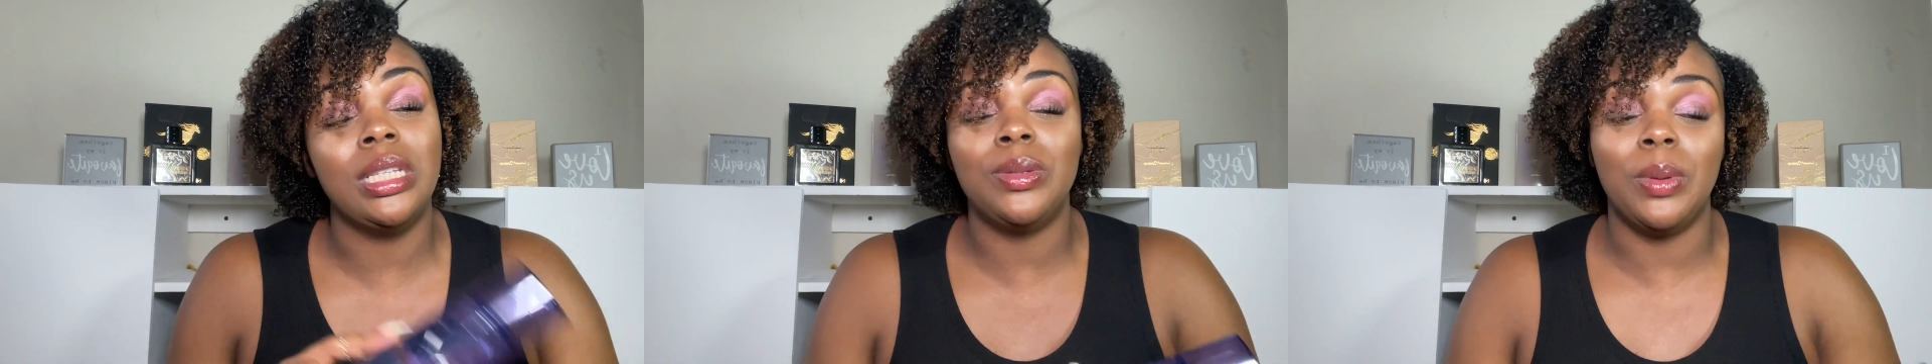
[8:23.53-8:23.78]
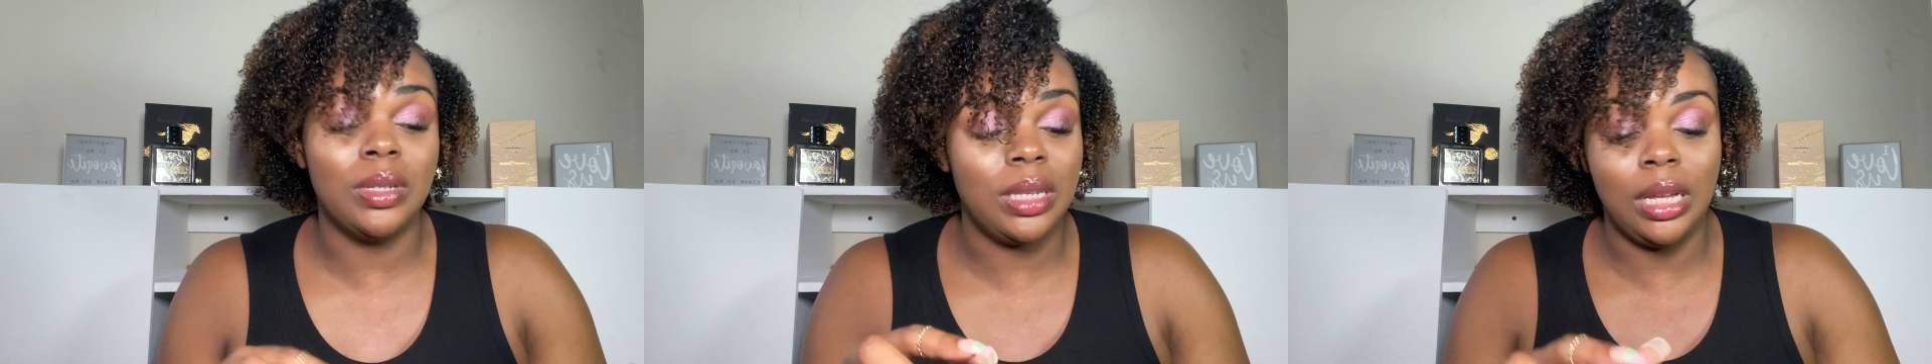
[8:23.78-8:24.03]

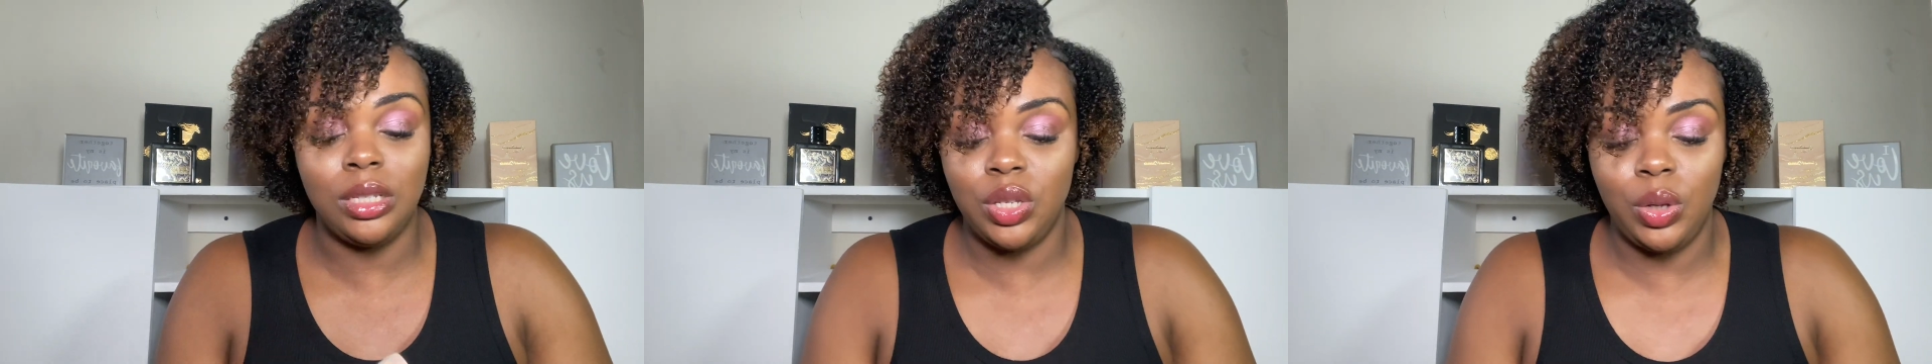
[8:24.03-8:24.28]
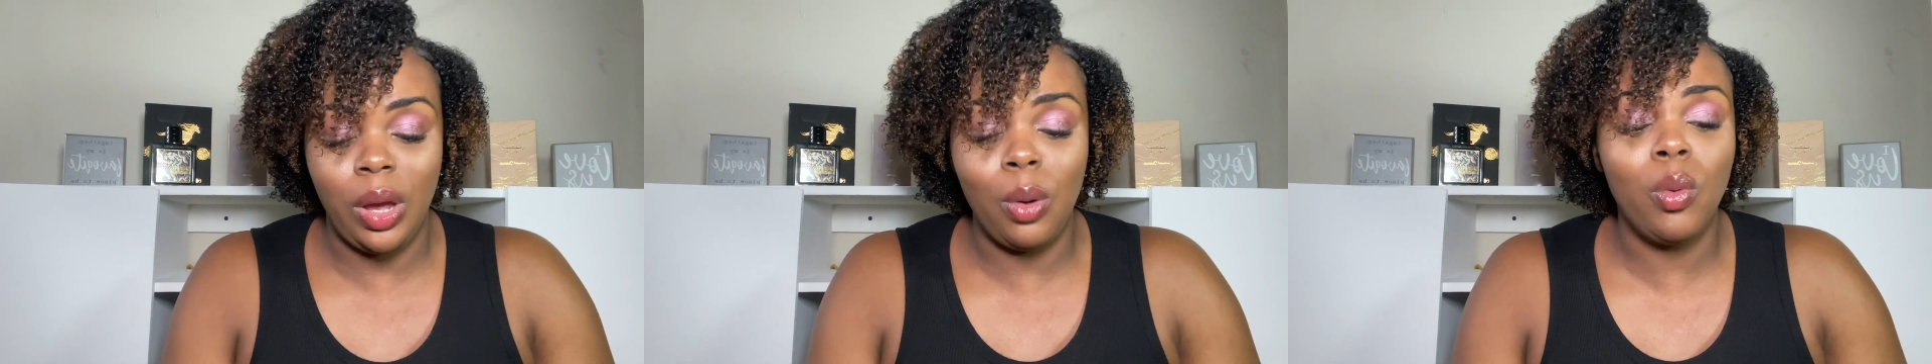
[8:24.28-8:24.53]
smells like to
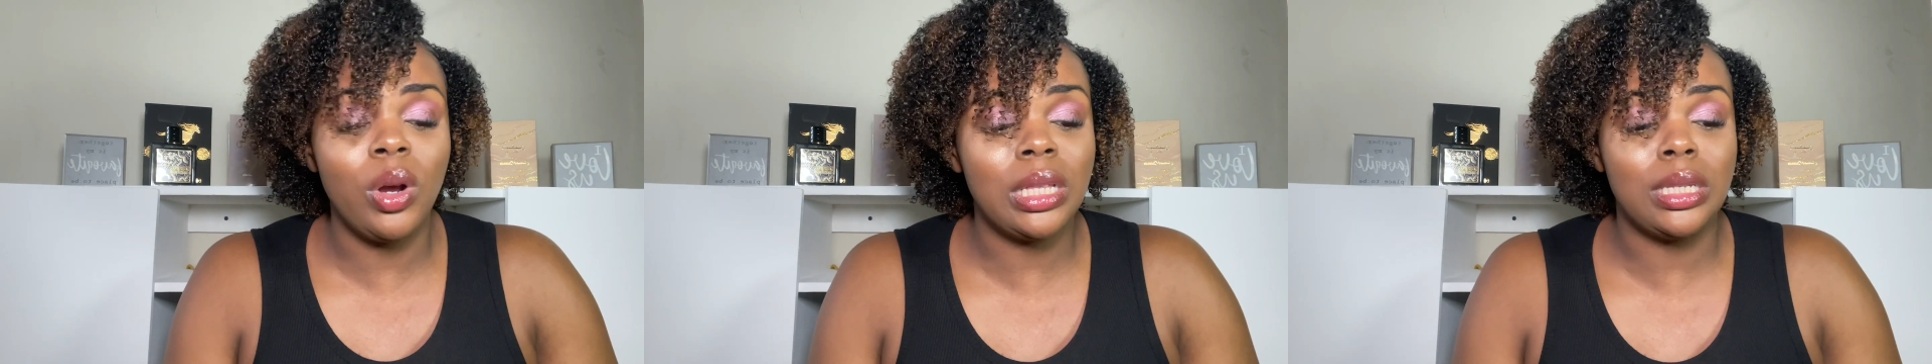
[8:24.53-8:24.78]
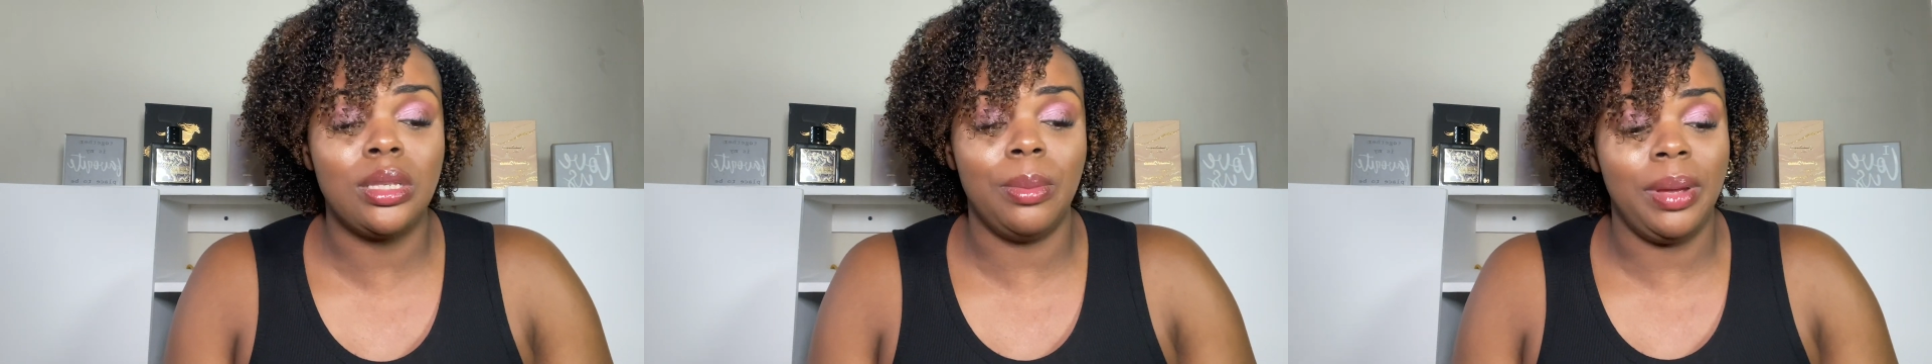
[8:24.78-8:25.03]
you. I wore
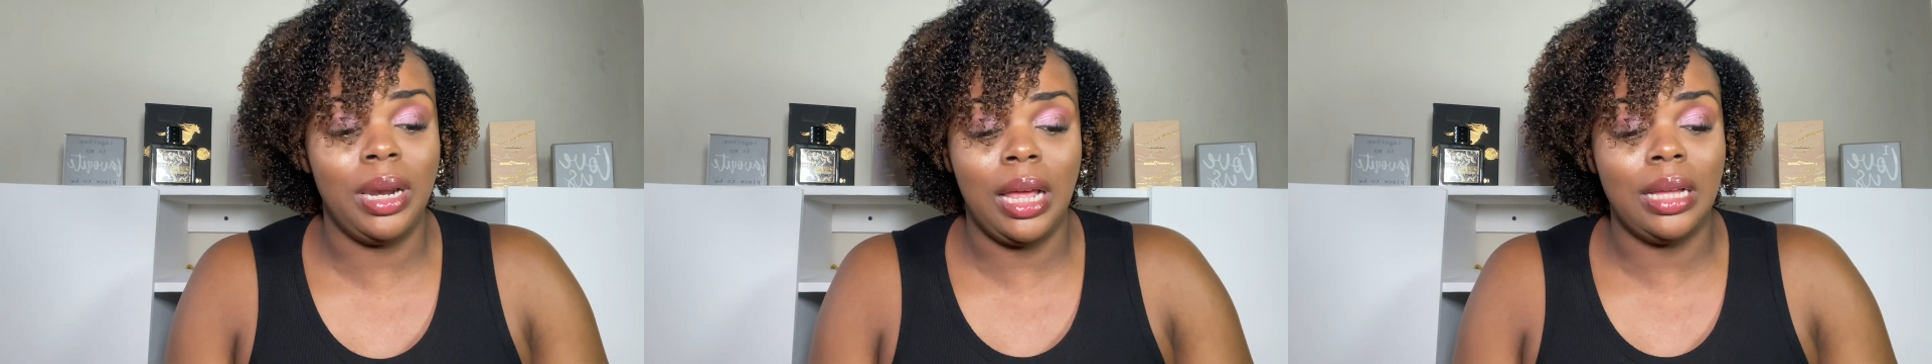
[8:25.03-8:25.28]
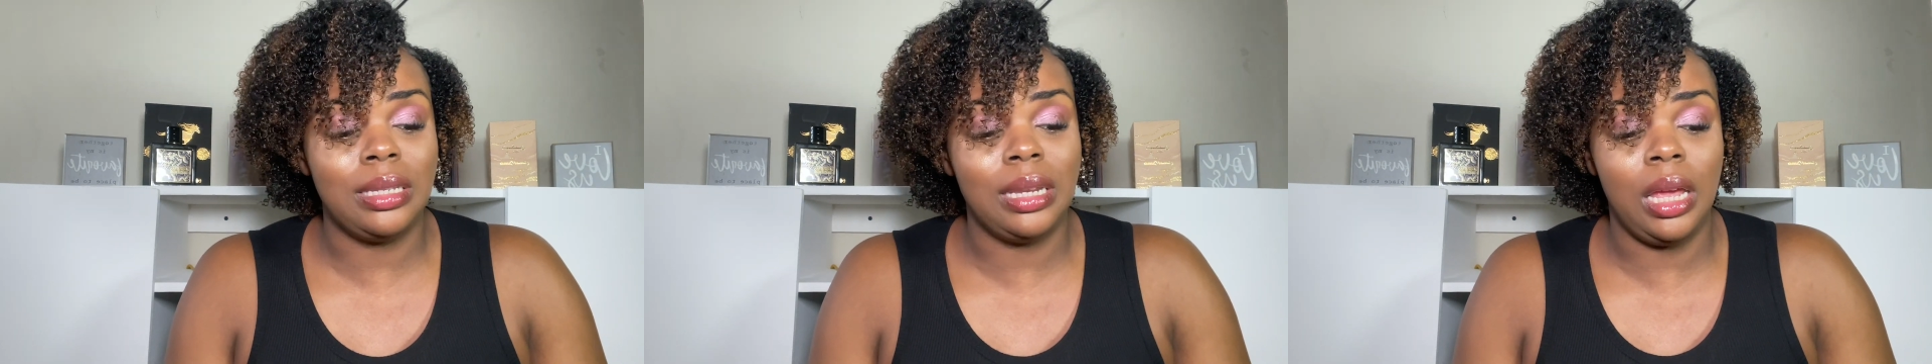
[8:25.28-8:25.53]
this to bed
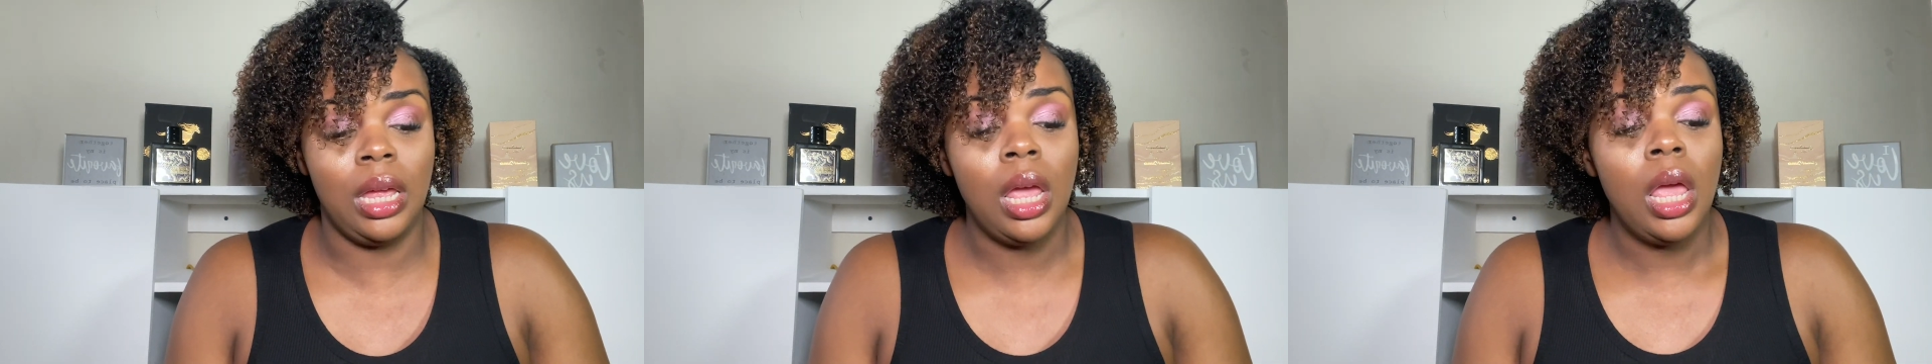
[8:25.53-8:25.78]
last night.